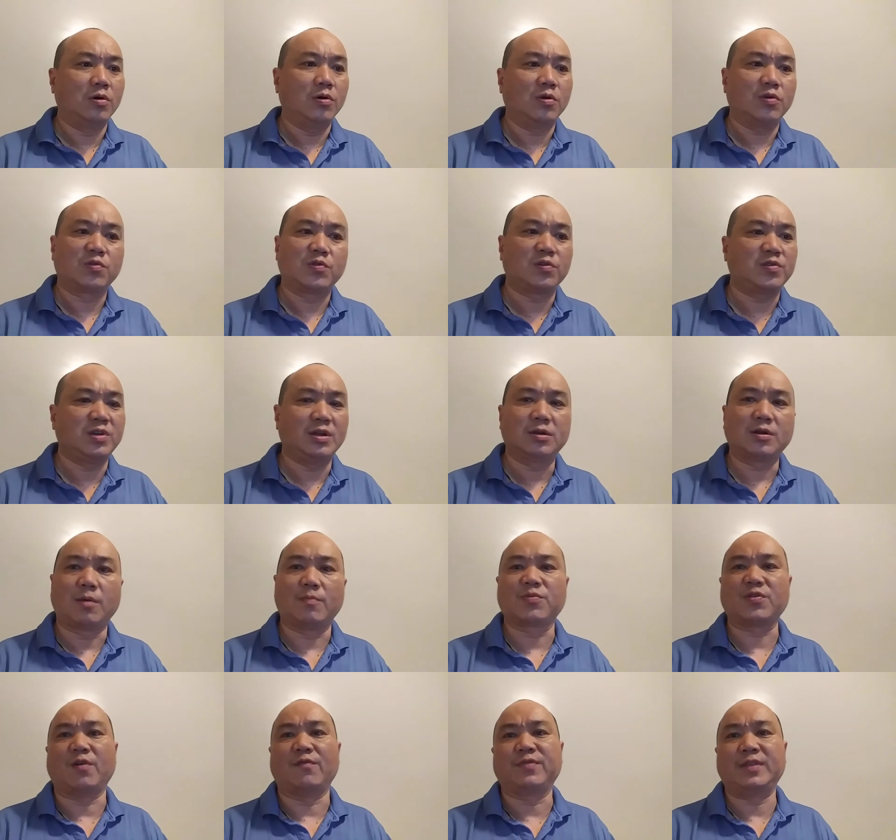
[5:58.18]
social
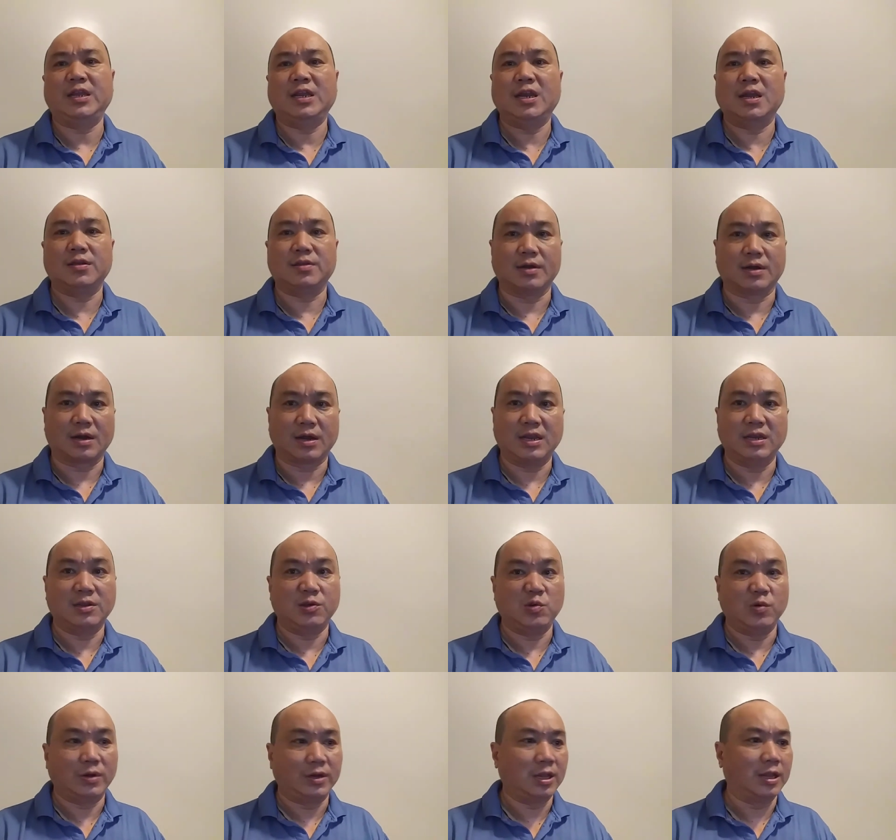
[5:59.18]
norms of teenager in the
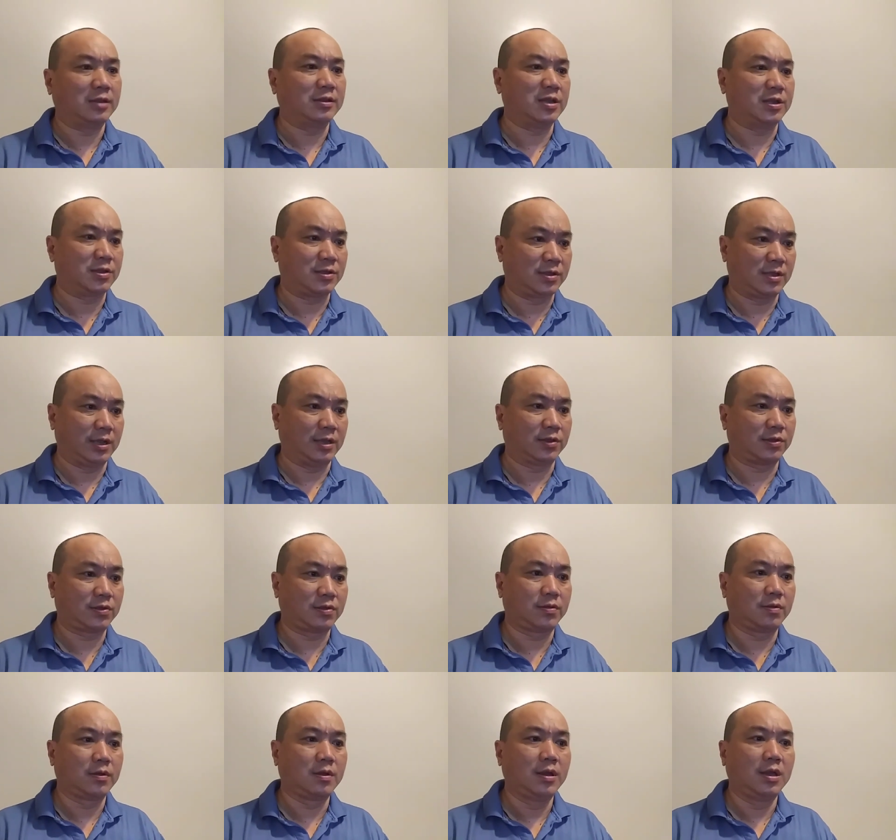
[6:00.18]
United
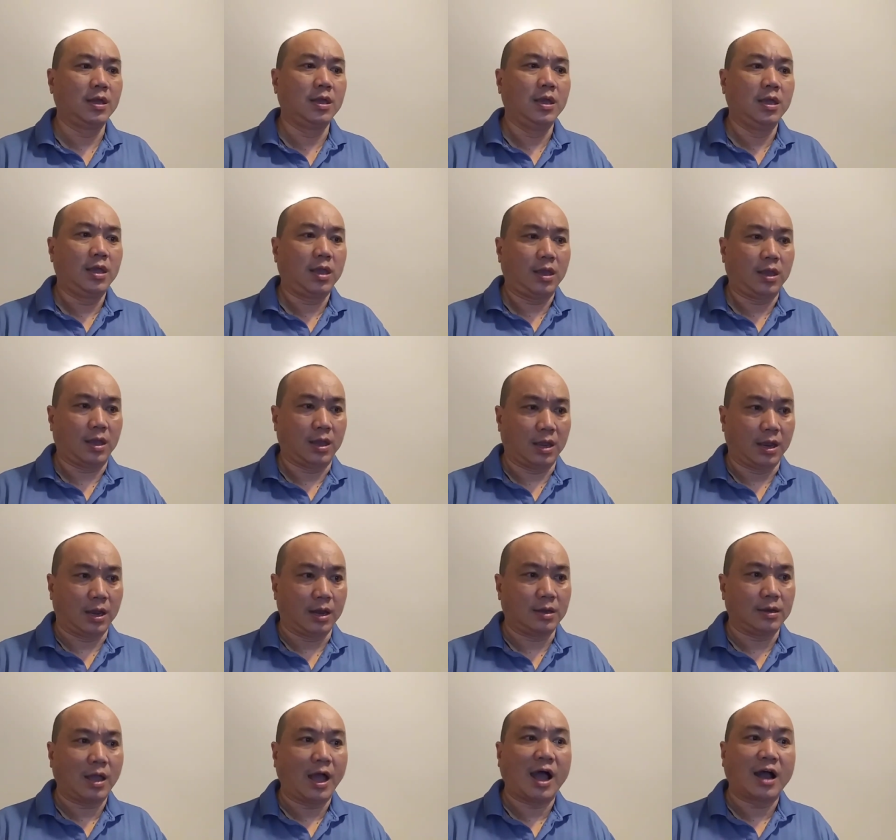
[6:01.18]
States,
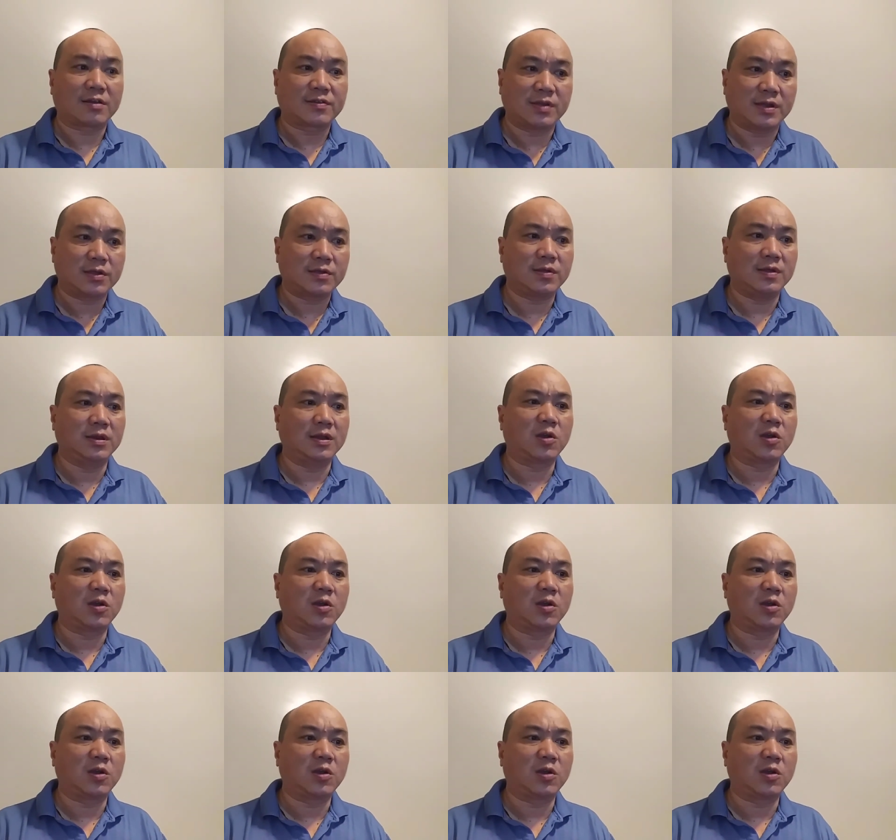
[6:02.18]
and access in the